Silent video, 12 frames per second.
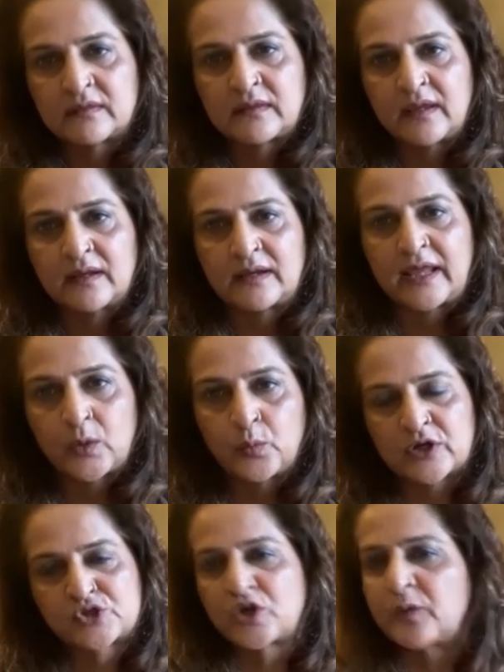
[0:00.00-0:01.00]
thing like a
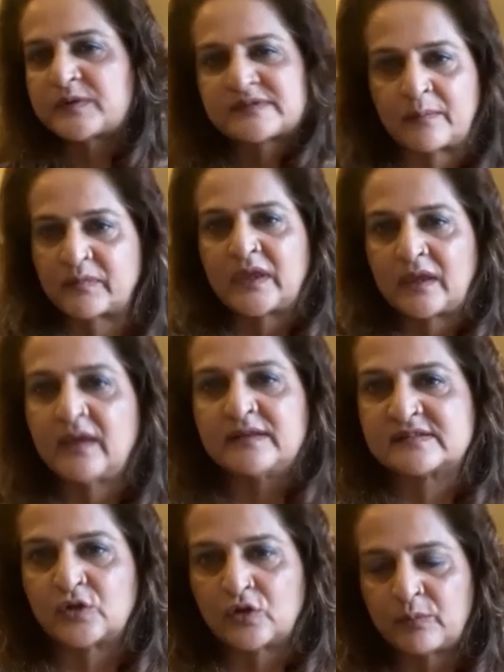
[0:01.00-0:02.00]
workshop is something
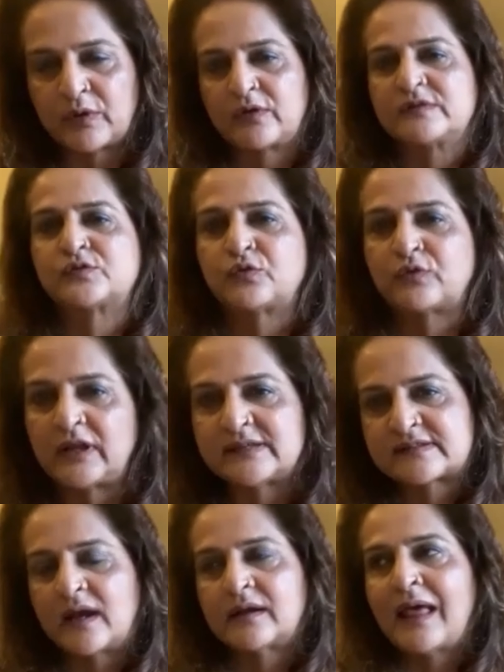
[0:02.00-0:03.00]
else, you know, because you really
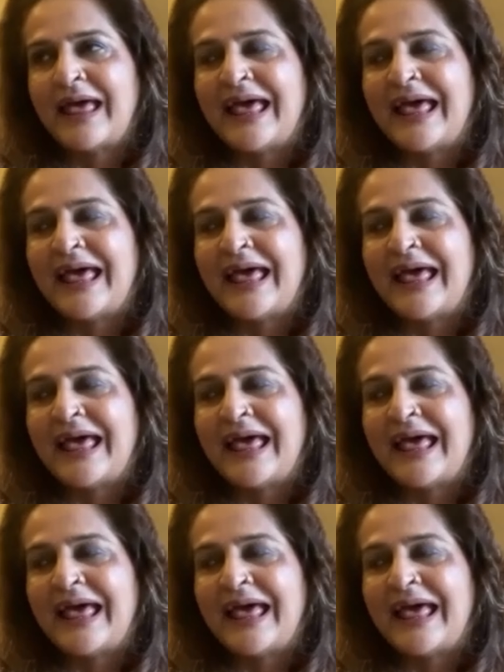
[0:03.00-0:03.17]
start